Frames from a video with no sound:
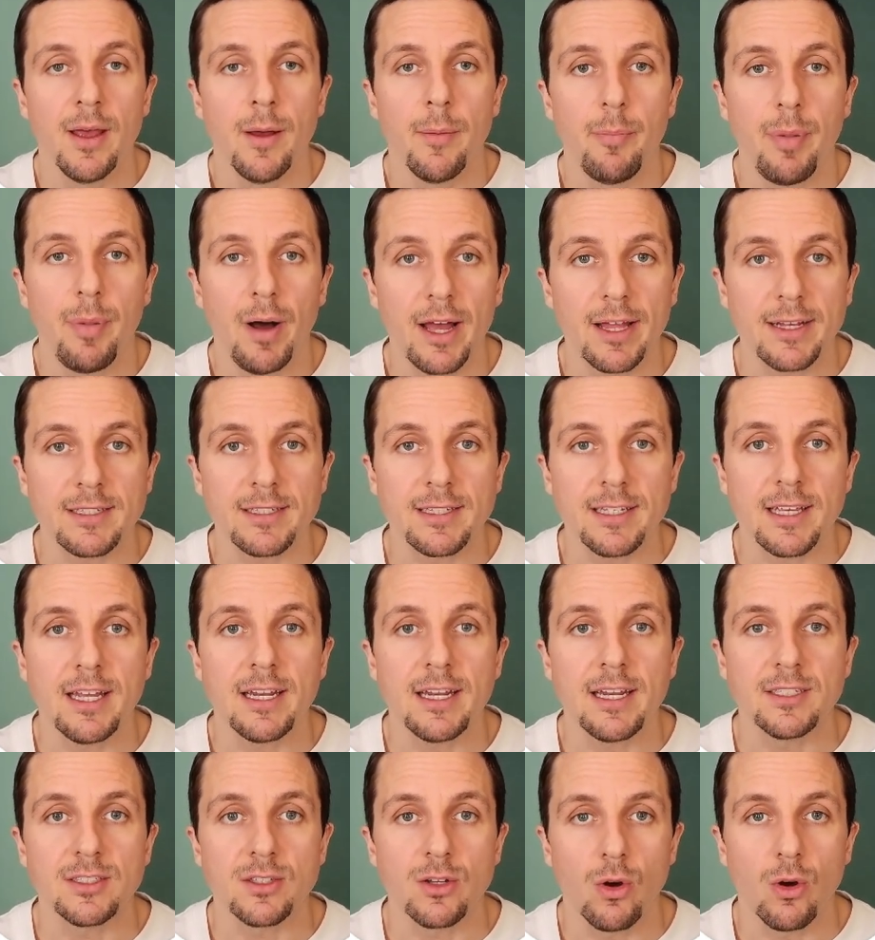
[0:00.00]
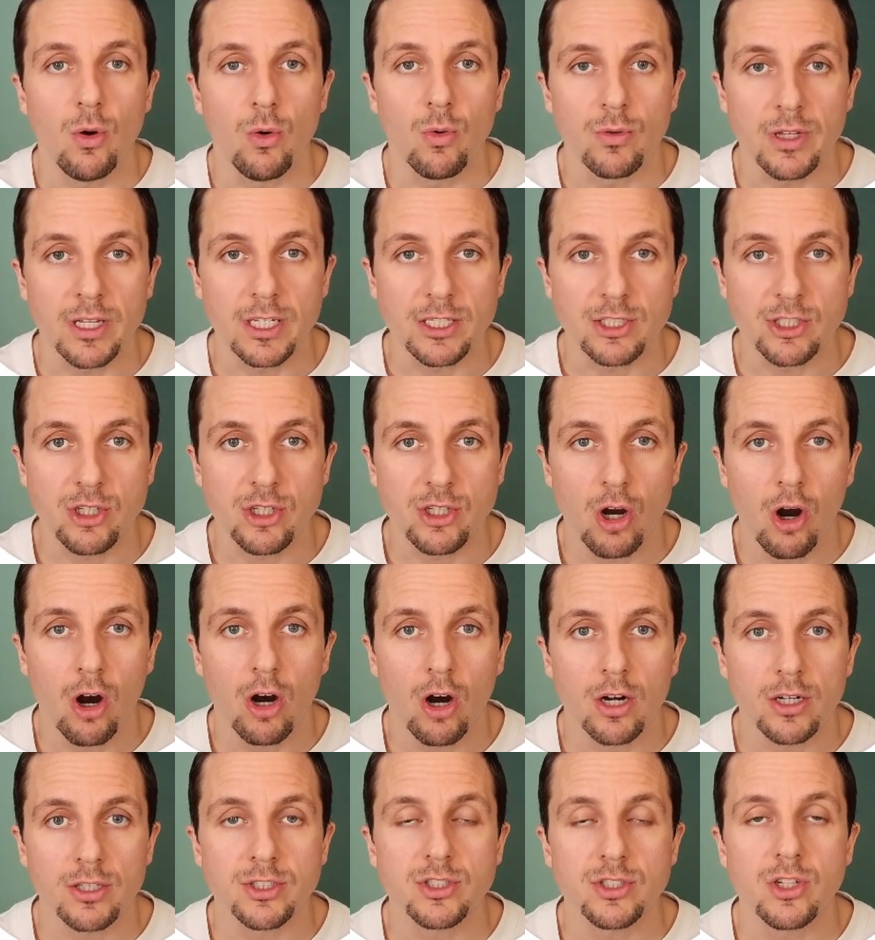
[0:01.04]
but it is only
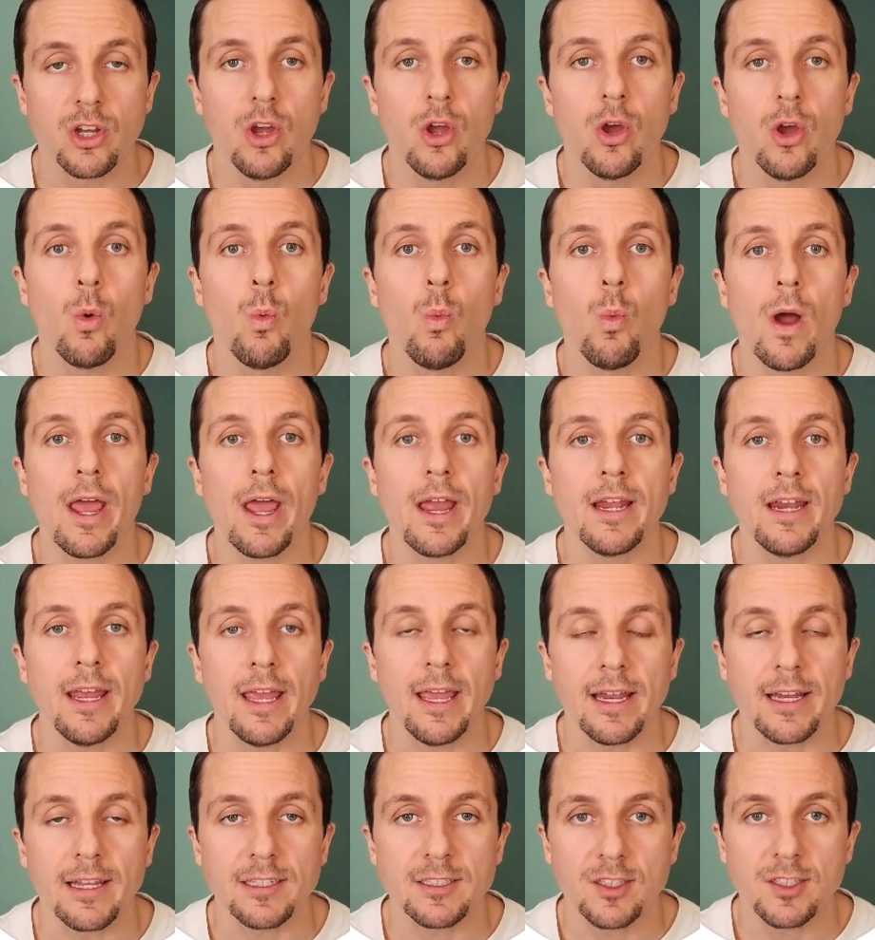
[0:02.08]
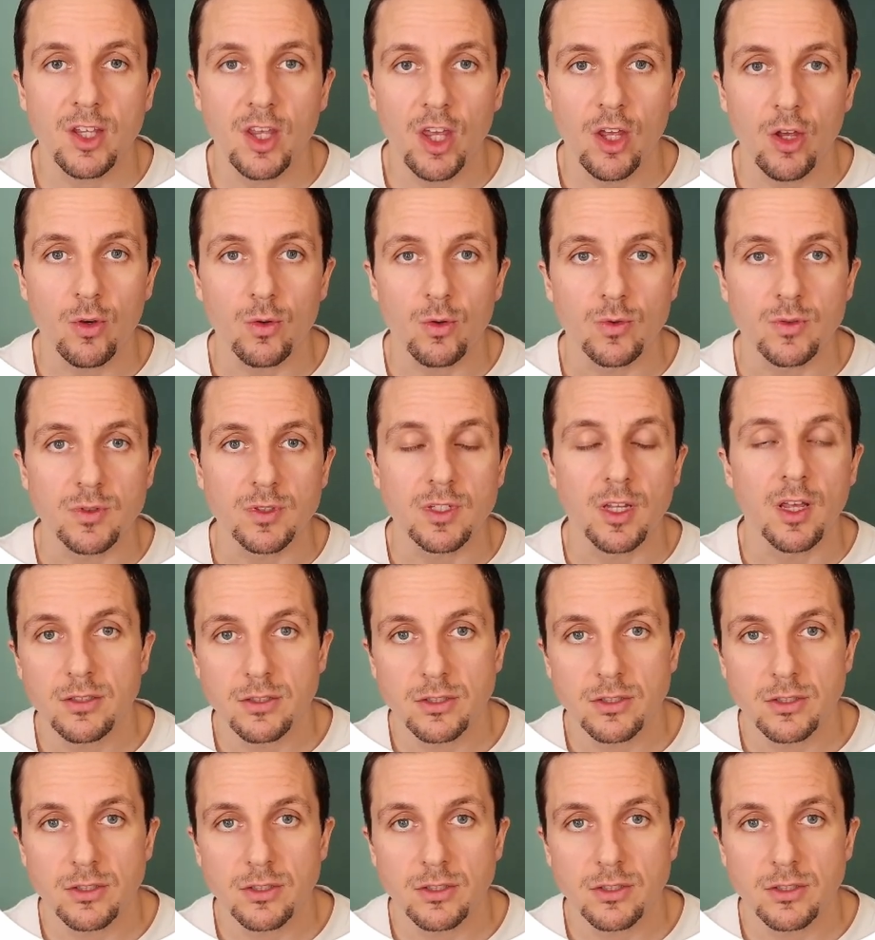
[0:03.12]
charged when it is used.